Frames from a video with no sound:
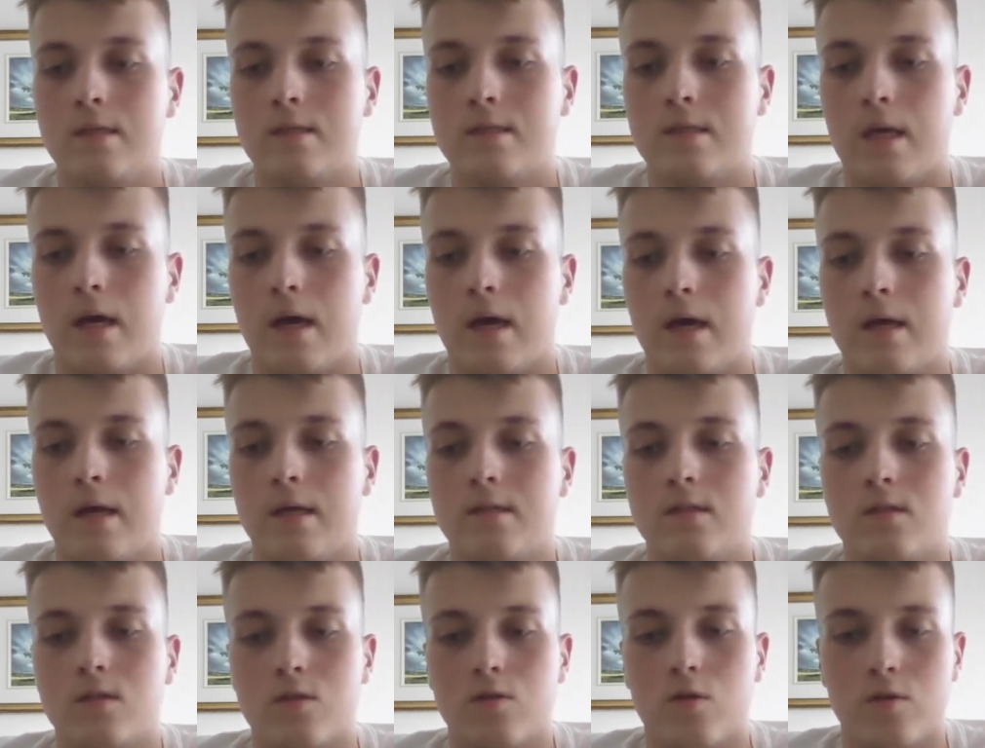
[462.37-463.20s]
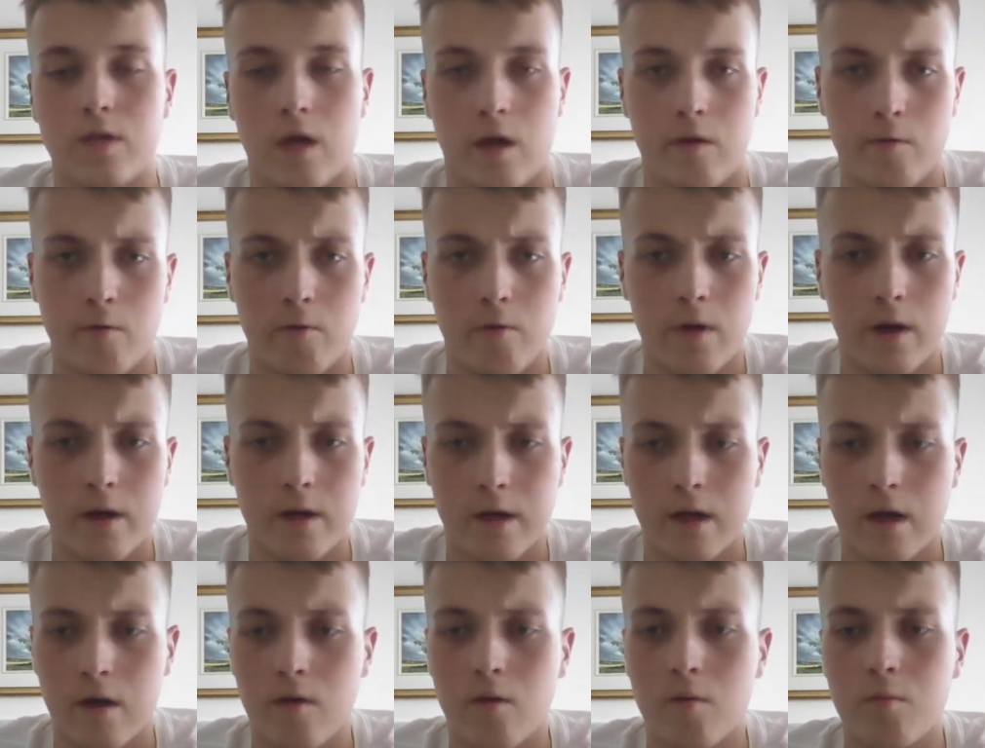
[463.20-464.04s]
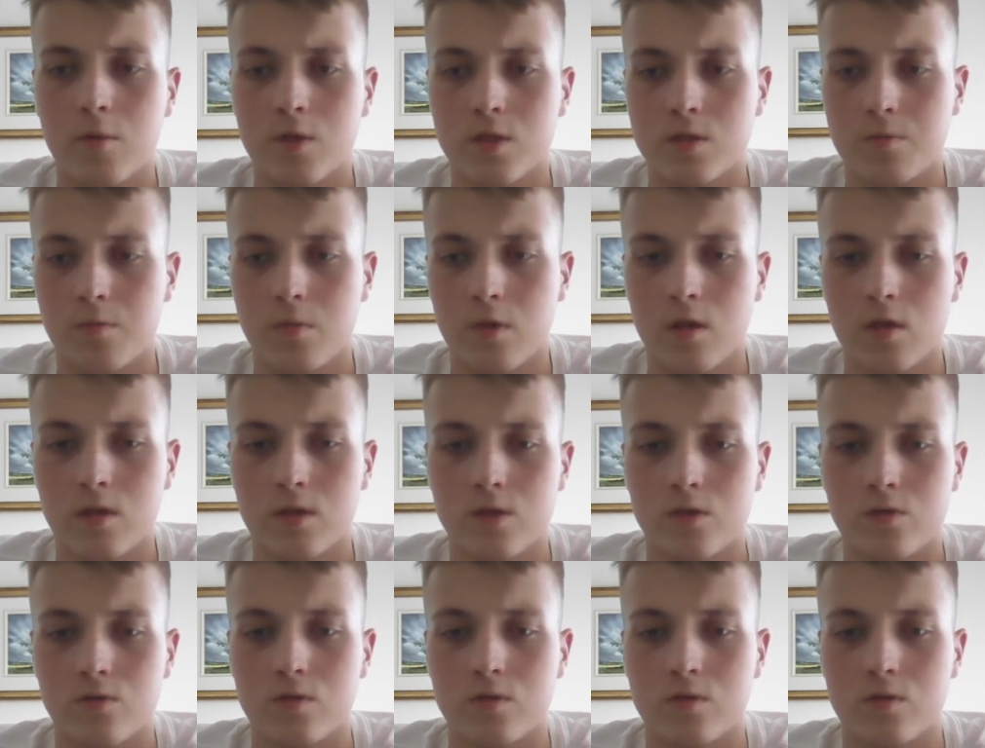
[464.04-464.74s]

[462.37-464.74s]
that not everyone have a possibility